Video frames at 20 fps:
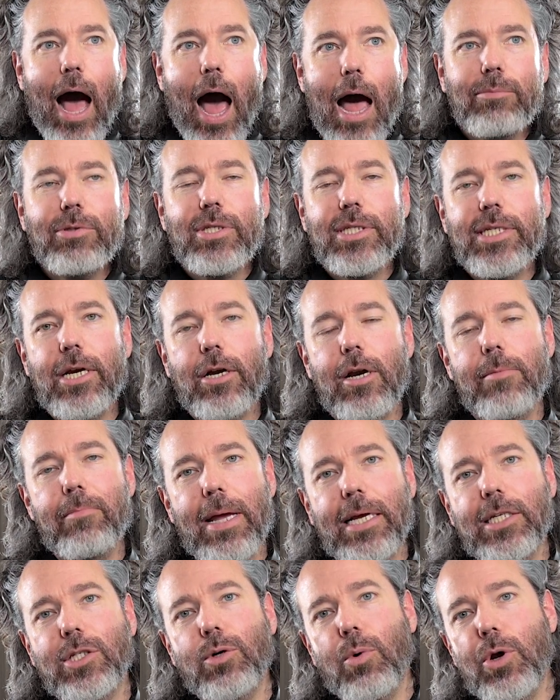I'm just here to
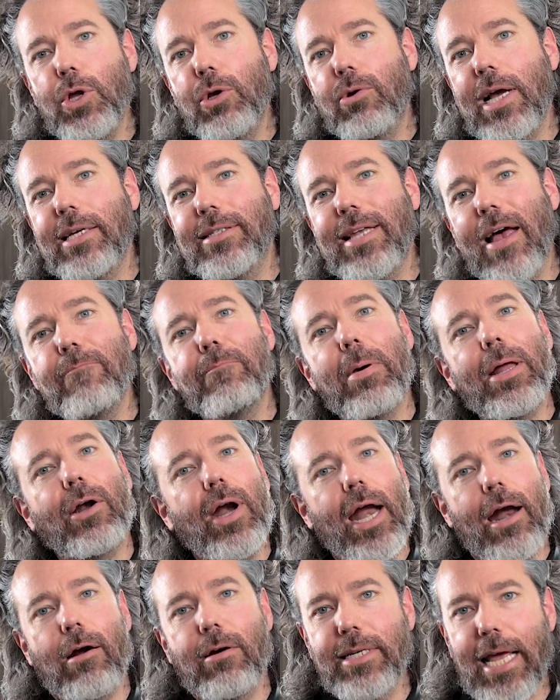make it to where you guys have
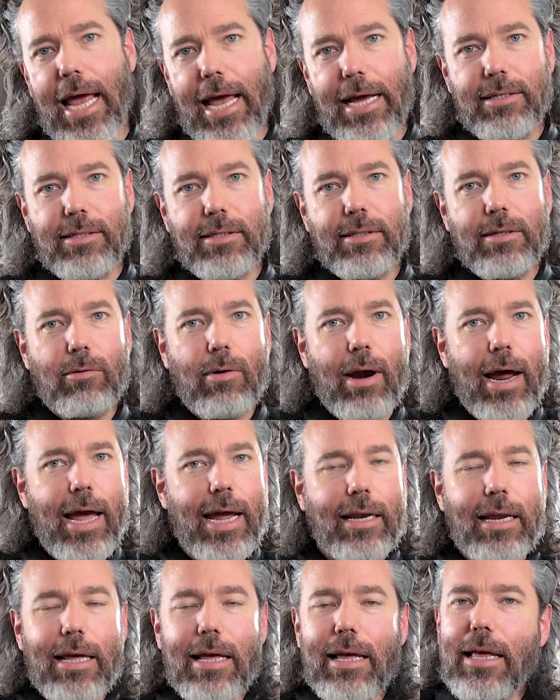better hair days,
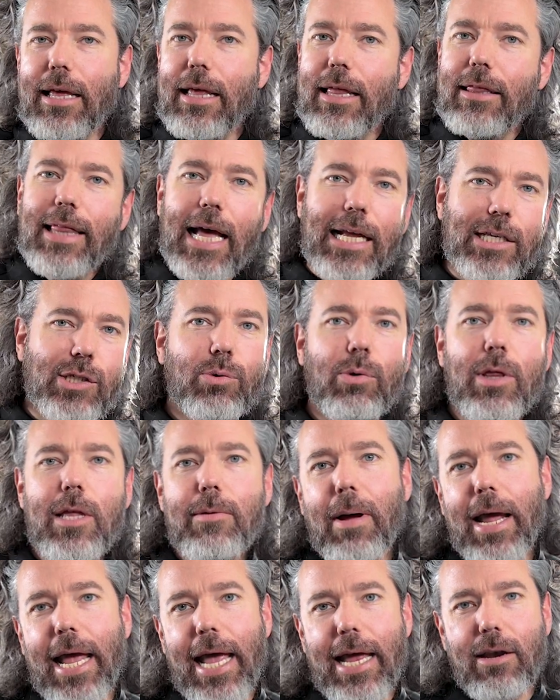right? That's really
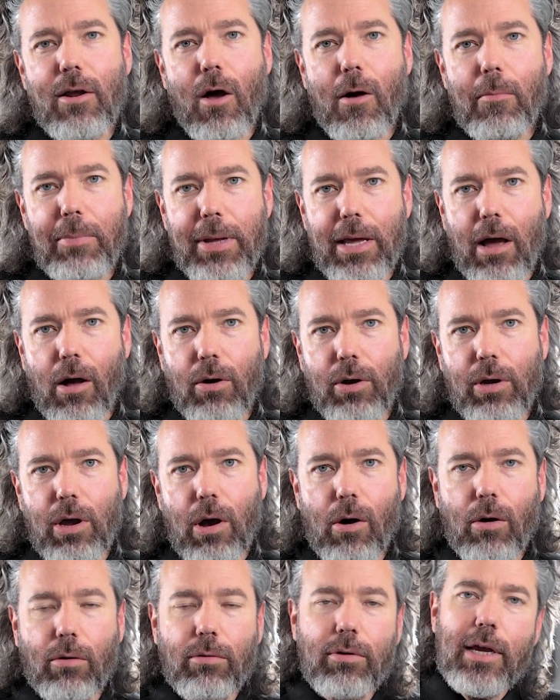my end all be all
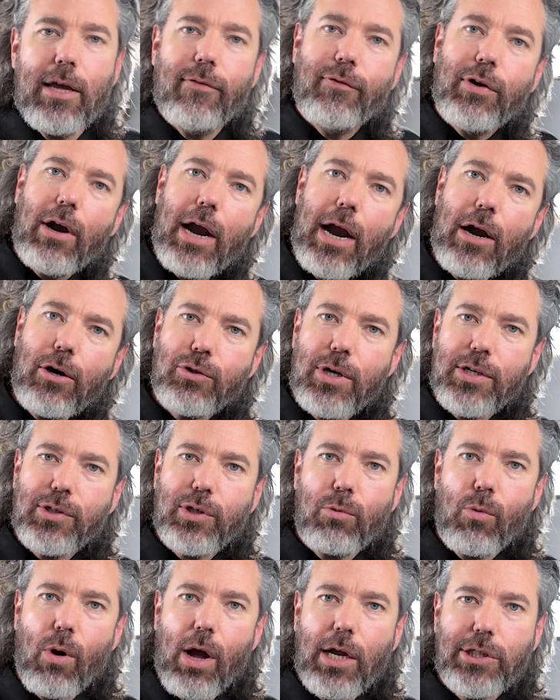goal. If you're a
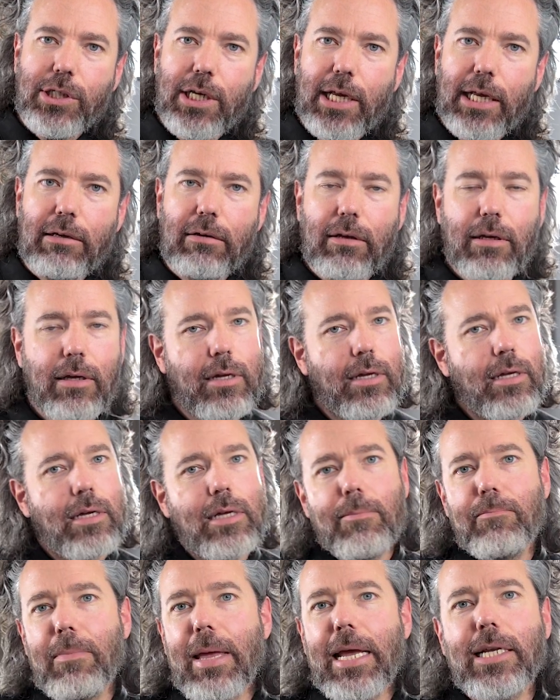hairdresser watching,
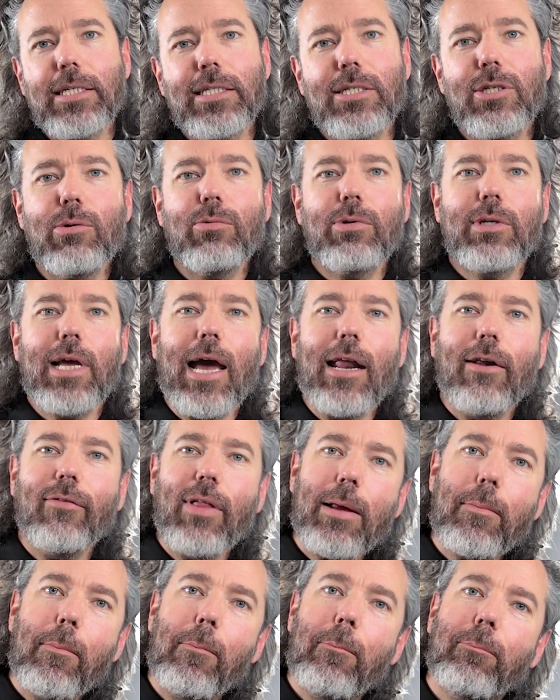make it to kind of
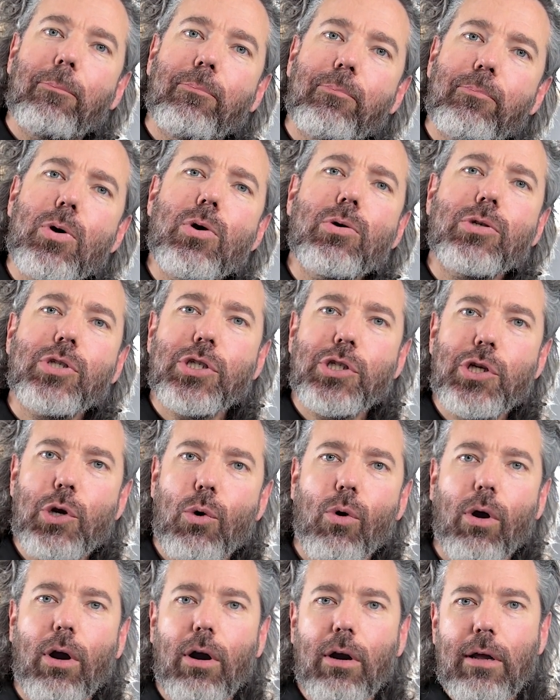like boost
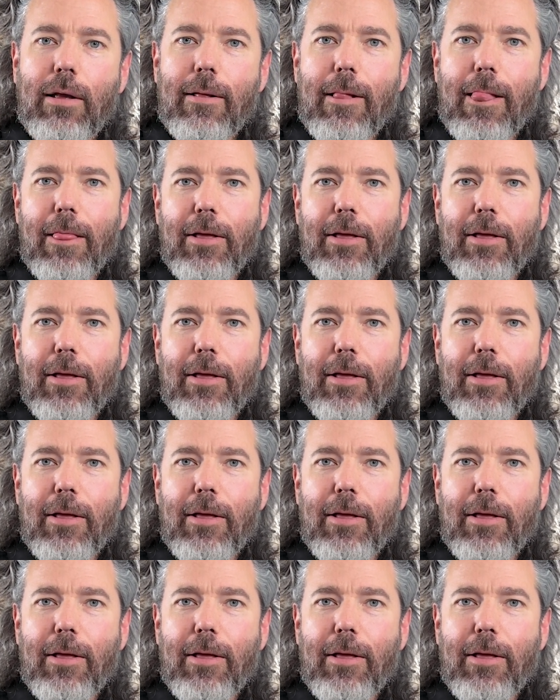your